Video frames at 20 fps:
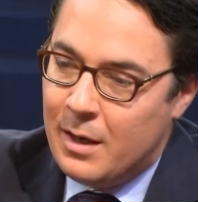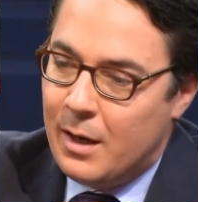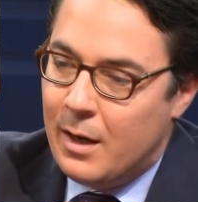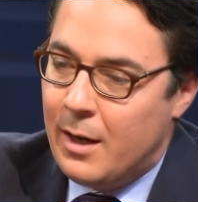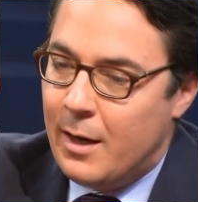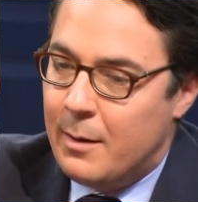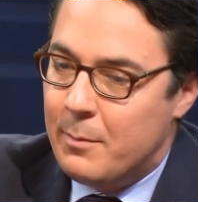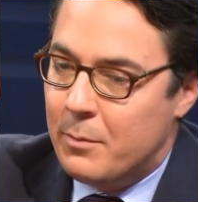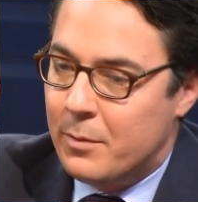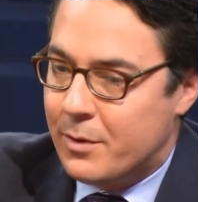
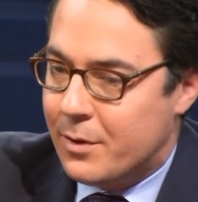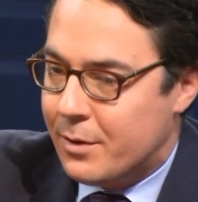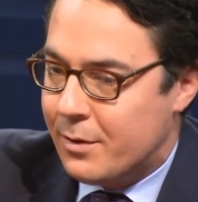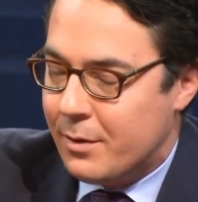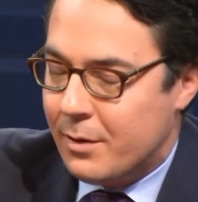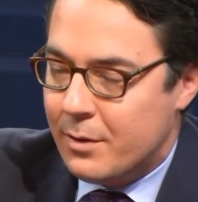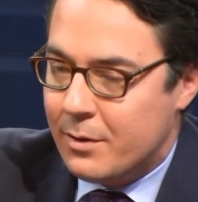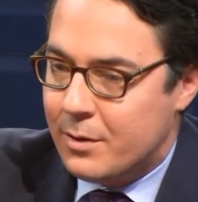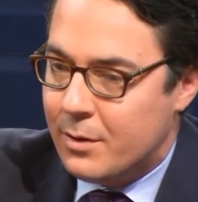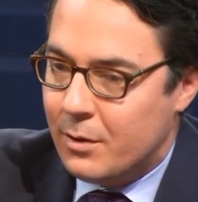
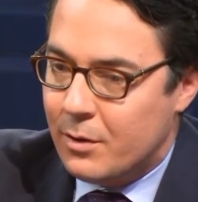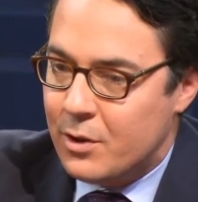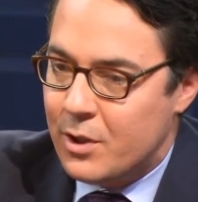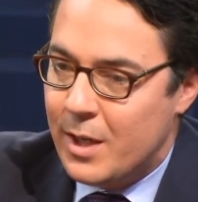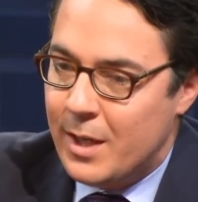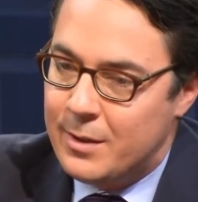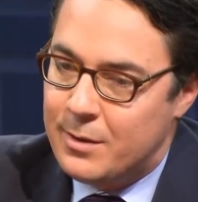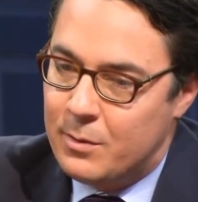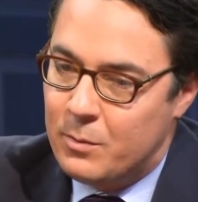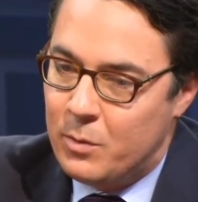which there's still a
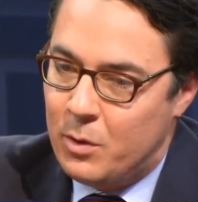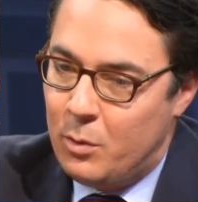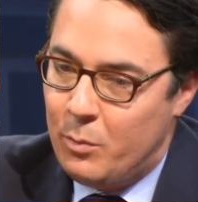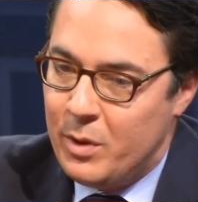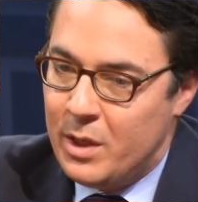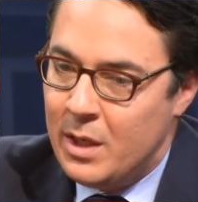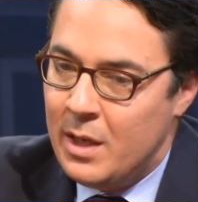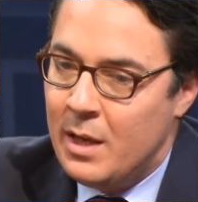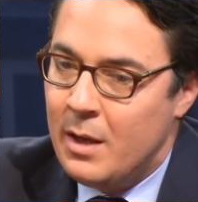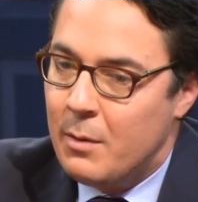chance it will
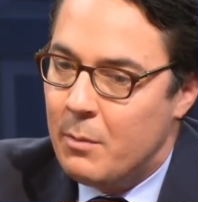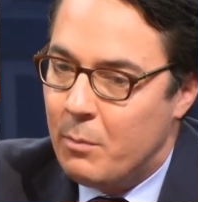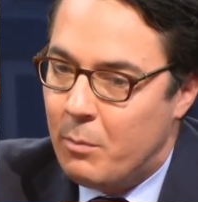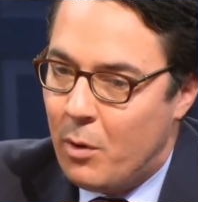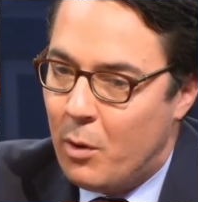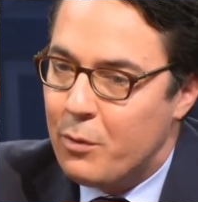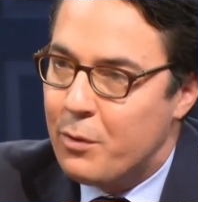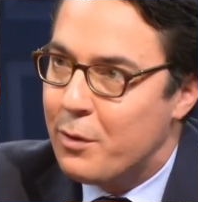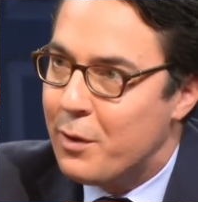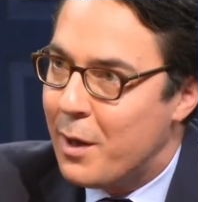be,
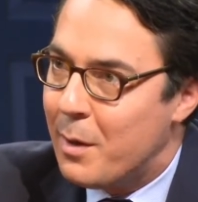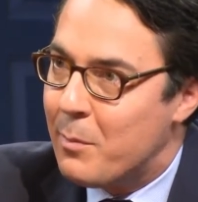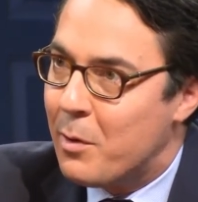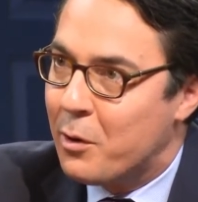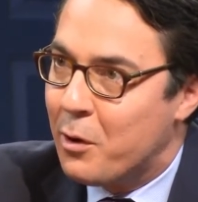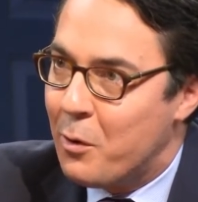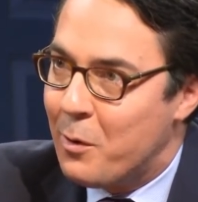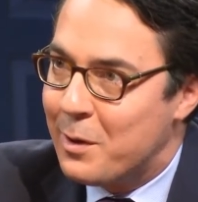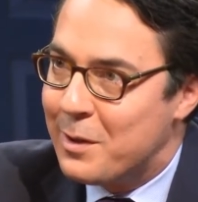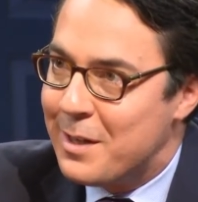both of them
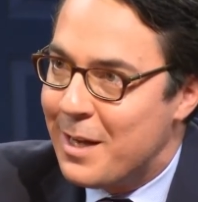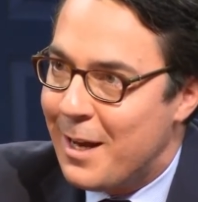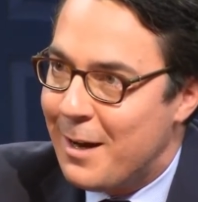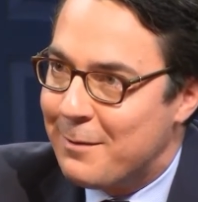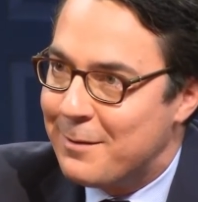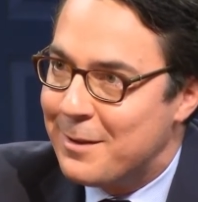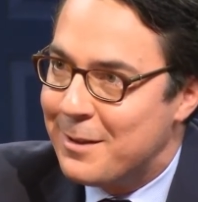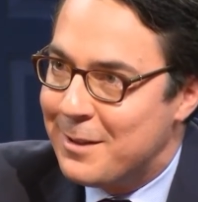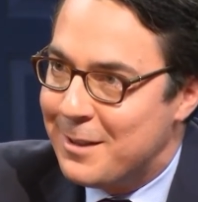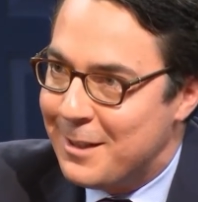are going to
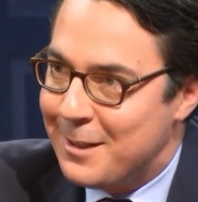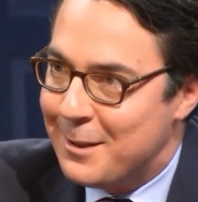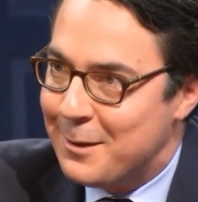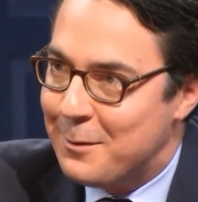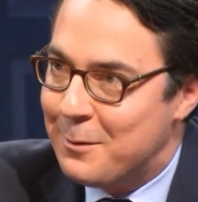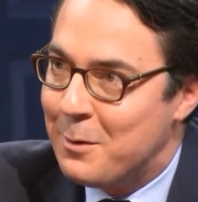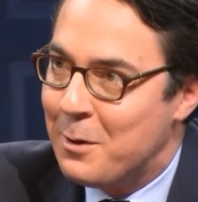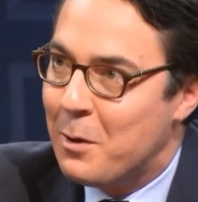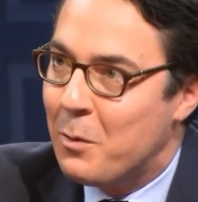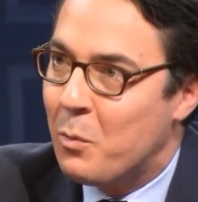have to
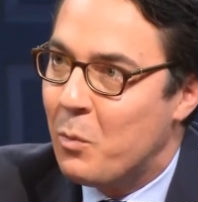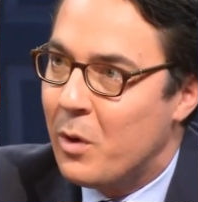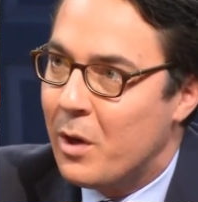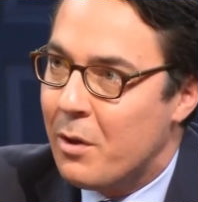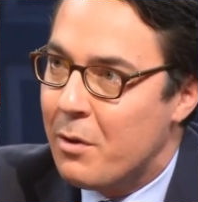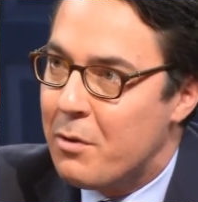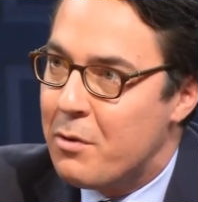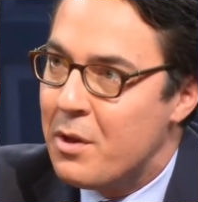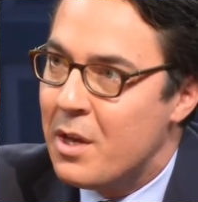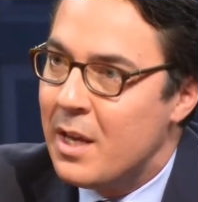deal
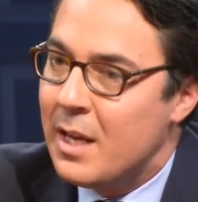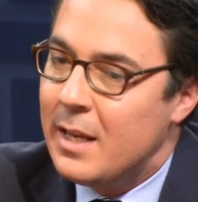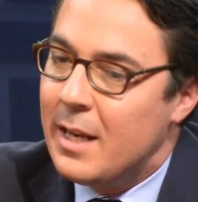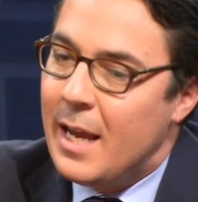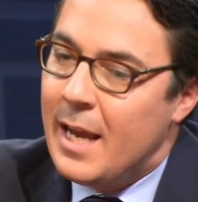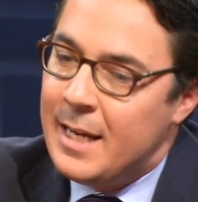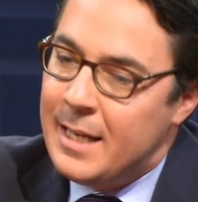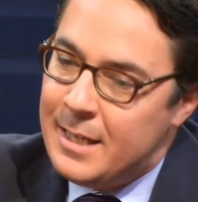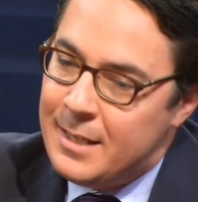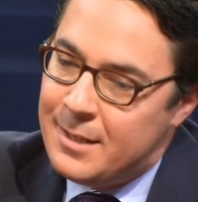with
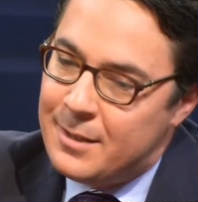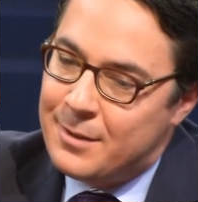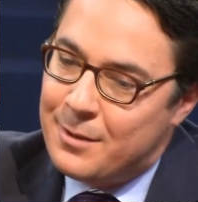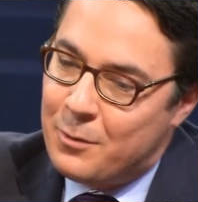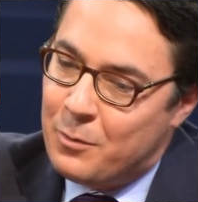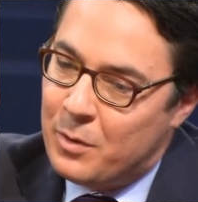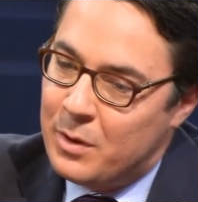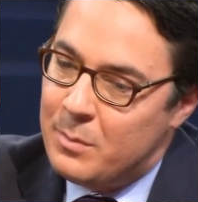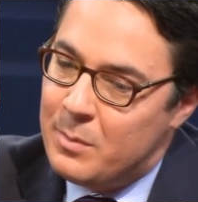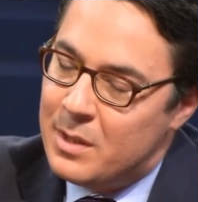any
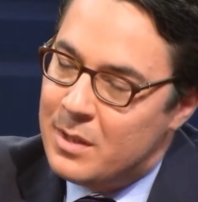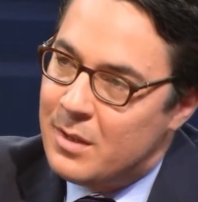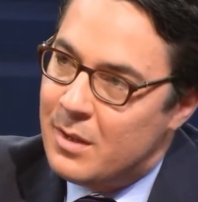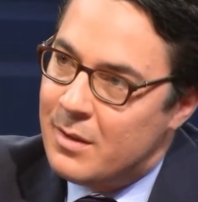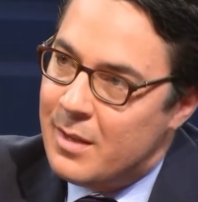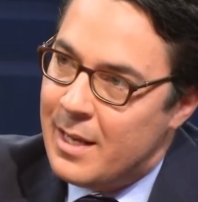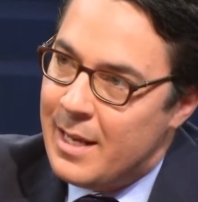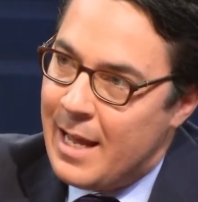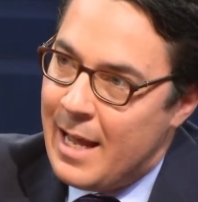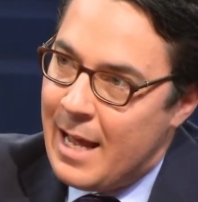disagreement
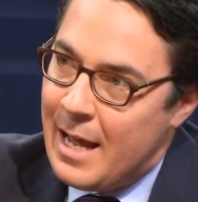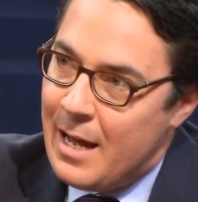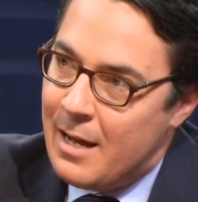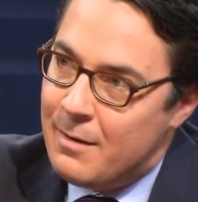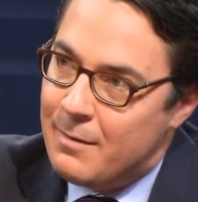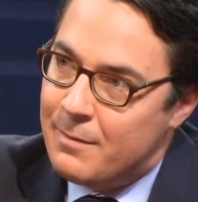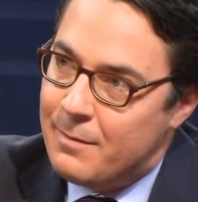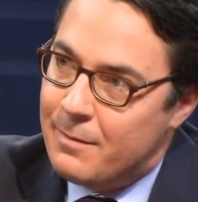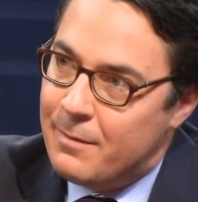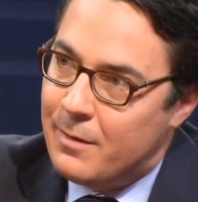that they
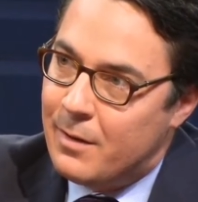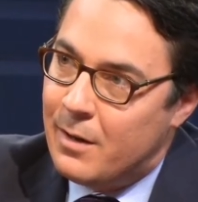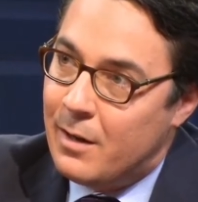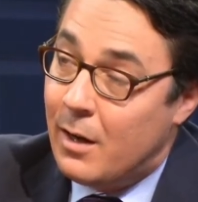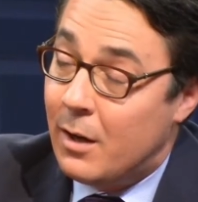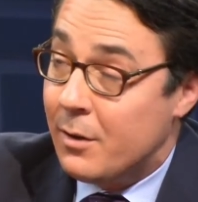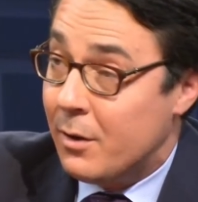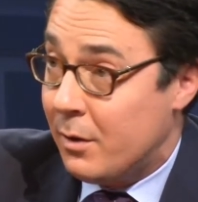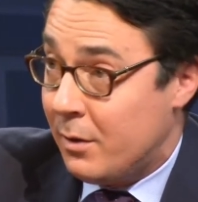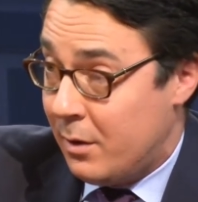have
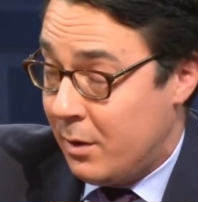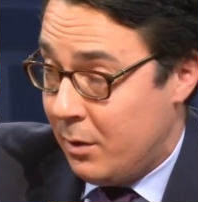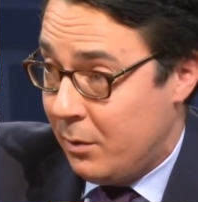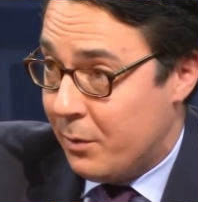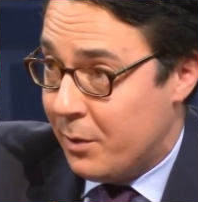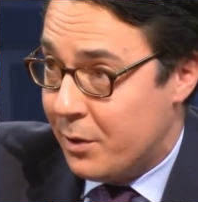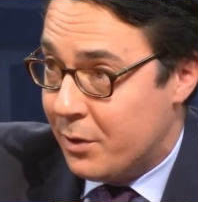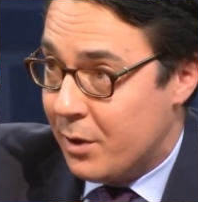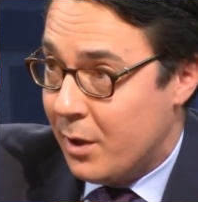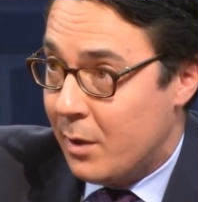on the
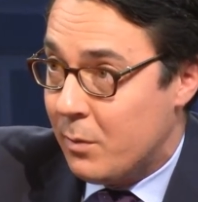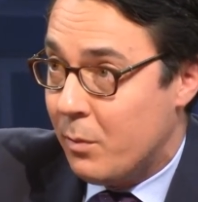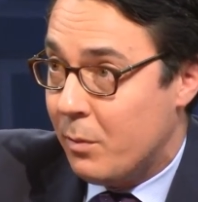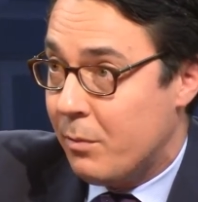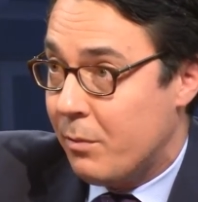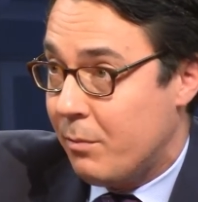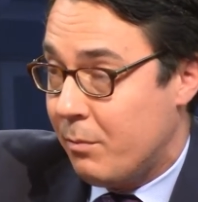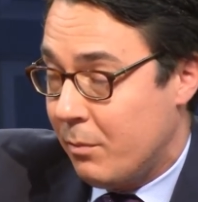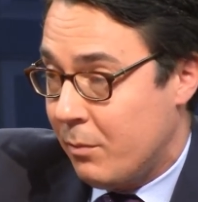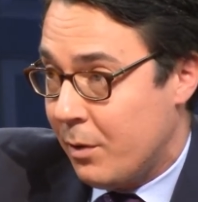Hillary side
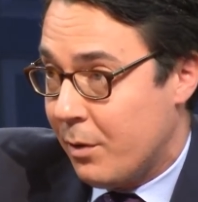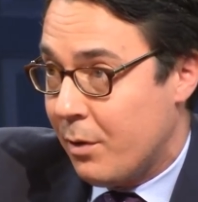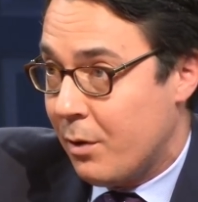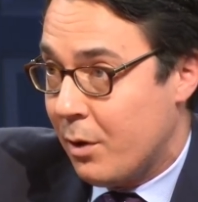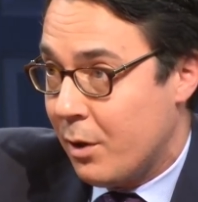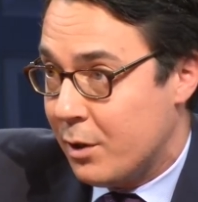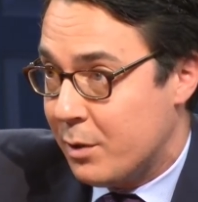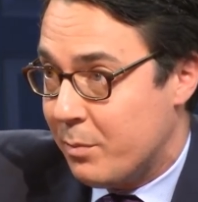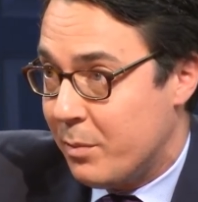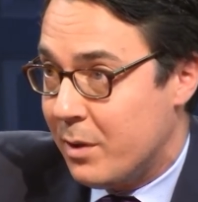with her
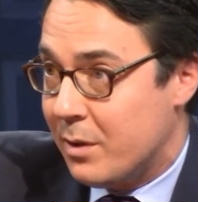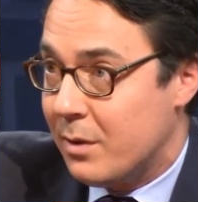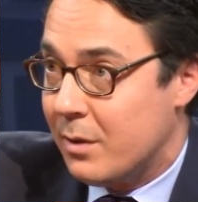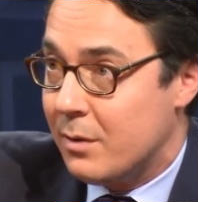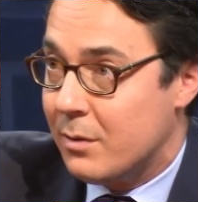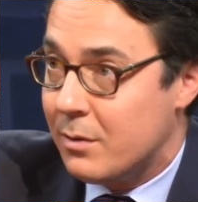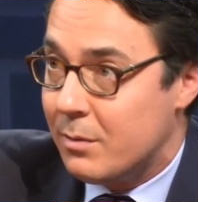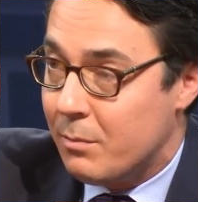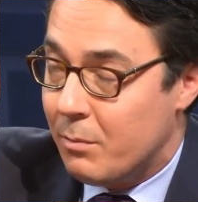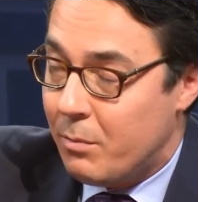husband
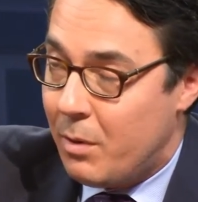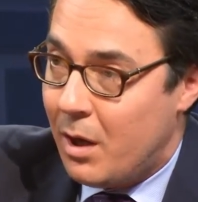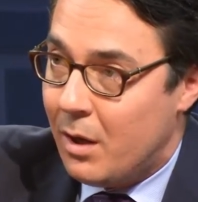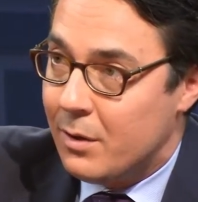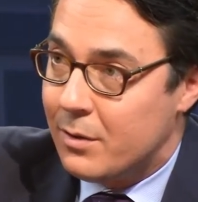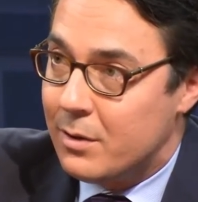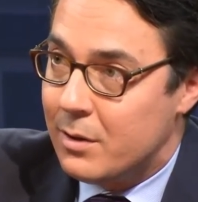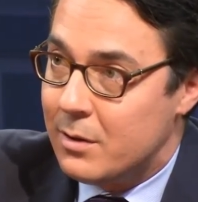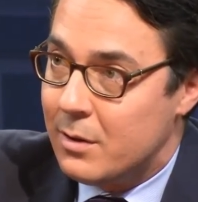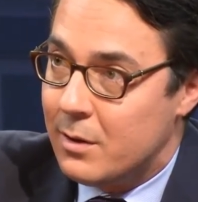and
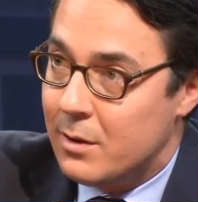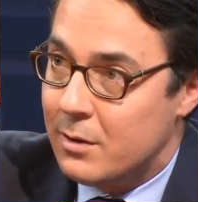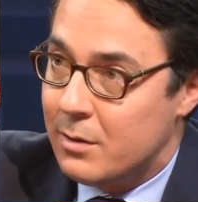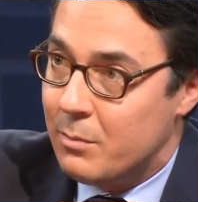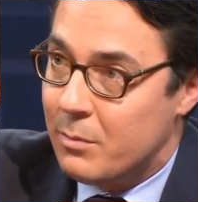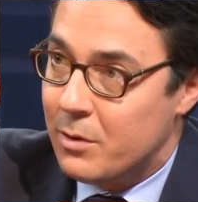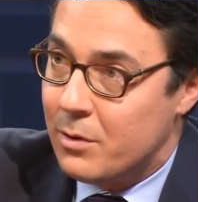policies in his